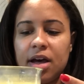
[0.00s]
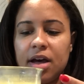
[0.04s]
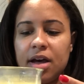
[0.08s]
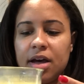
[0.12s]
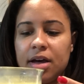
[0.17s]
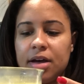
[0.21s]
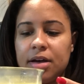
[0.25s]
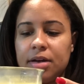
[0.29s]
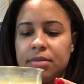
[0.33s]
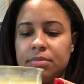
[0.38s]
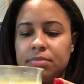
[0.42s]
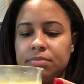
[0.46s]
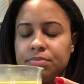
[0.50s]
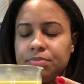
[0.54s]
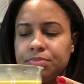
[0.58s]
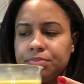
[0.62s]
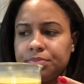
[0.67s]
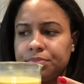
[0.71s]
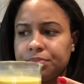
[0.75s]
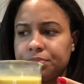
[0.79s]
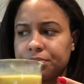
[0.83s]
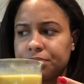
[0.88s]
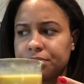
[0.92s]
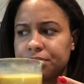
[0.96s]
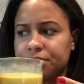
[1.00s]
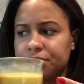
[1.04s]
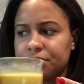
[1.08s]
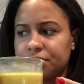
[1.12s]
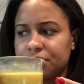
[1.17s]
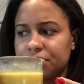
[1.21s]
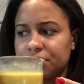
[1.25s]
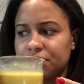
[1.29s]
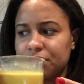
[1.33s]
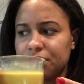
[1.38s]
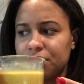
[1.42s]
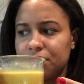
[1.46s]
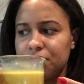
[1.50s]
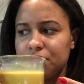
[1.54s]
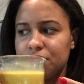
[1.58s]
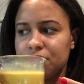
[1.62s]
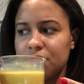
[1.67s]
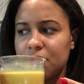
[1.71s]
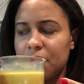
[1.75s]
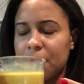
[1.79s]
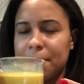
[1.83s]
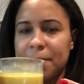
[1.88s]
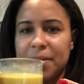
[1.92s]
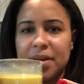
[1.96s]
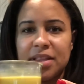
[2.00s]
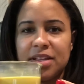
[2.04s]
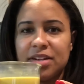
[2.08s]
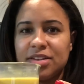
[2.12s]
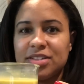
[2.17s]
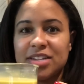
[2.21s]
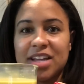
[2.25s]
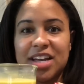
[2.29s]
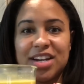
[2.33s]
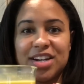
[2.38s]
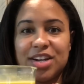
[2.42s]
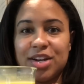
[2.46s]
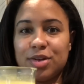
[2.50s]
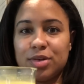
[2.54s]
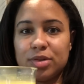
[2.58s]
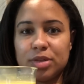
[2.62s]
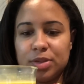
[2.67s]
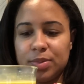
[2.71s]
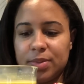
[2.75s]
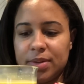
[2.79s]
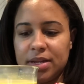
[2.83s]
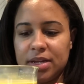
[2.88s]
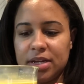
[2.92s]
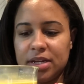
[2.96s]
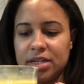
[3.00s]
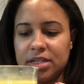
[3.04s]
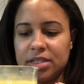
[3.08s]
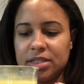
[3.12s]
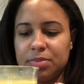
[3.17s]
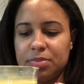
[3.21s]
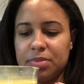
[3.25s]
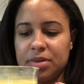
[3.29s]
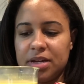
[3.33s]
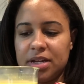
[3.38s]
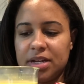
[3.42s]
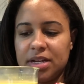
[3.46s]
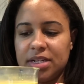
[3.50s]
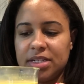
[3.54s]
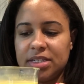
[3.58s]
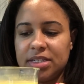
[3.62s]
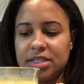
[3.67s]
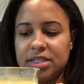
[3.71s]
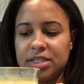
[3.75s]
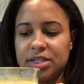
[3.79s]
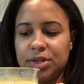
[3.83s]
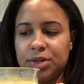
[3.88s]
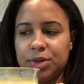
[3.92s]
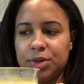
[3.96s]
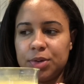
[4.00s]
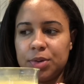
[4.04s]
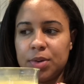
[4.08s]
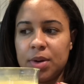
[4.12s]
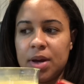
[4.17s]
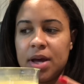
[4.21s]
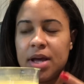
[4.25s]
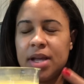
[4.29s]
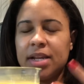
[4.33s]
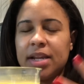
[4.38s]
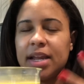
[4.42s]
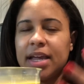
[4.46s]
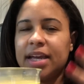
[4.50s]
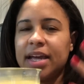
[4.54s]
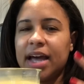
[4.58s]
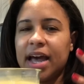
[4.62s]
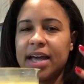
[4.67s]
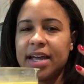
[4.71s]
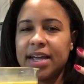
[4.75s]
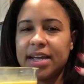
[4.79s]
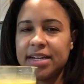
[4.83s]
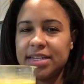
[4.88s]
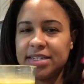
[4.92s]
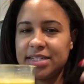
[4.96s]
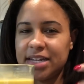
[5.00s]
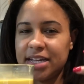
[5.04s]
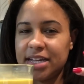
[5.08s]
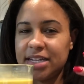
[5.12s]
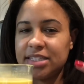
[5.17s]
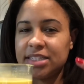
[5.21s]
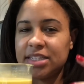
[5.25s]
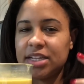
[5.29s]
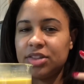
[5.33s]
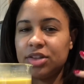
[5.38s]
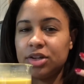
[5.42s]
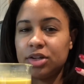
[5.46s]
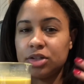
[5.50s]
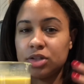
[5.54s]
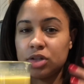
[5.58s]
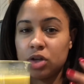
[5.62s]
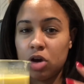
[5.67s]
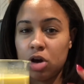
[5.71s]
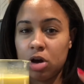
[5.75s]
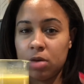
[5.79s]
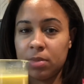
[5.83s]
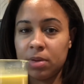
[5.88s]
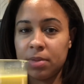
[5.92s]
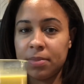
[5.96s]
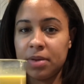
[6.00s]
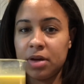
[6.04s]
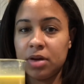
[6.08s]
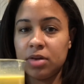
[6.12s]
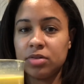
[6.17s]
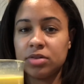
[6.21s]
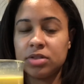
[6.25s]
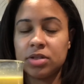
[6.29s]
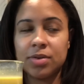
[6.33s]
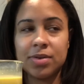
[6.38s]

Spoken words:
But there's no sweetness, but it's still I can taste that there's almond milk.